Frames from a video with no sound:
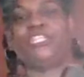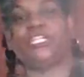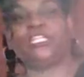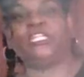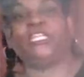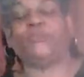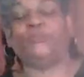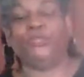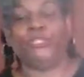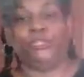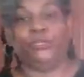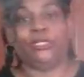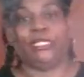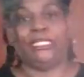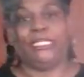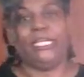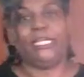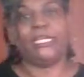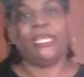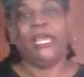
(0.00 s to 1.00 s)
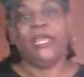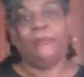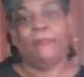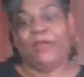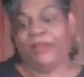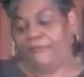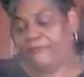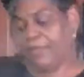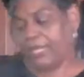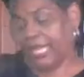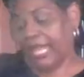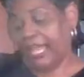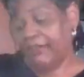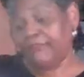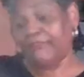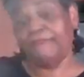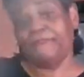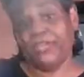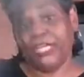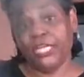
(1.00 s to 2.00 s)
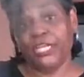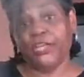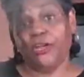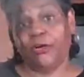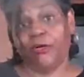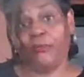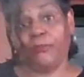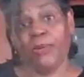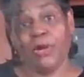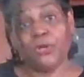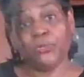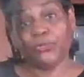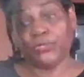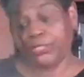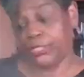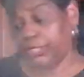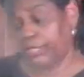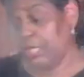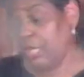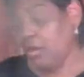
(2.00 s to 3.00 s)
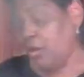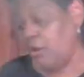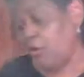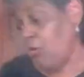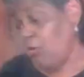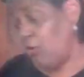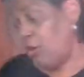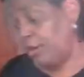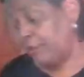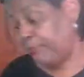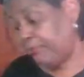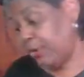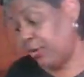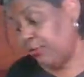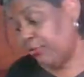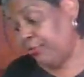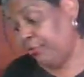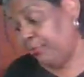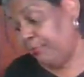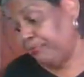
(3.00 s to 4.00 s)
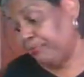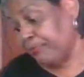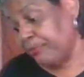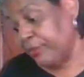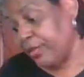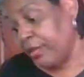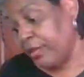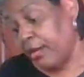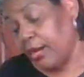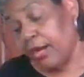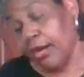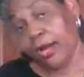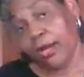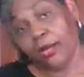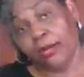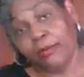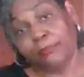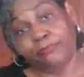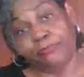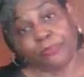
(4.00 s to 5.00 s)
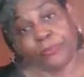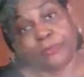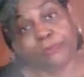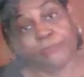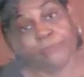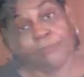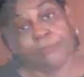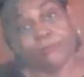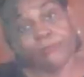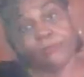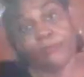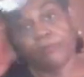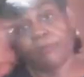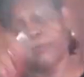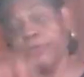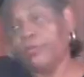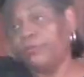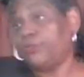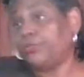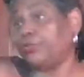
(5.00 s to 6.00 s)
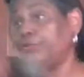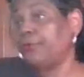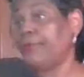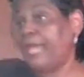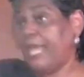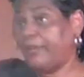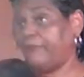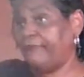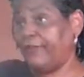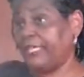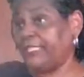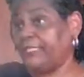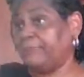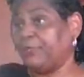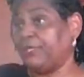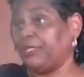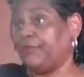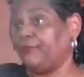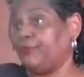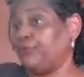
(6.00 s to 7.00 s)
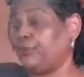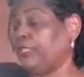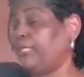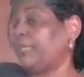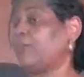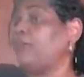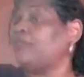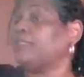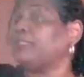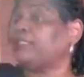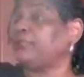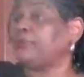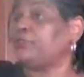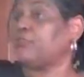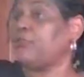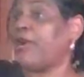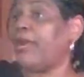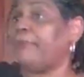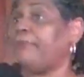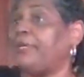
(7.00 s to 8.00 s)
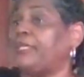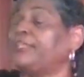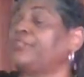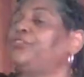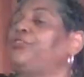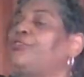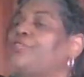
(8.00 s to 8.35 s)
to click. When you click, matter of fact, I have a video posted on both um, YouTube and Facebook. If you click on the subscribe button,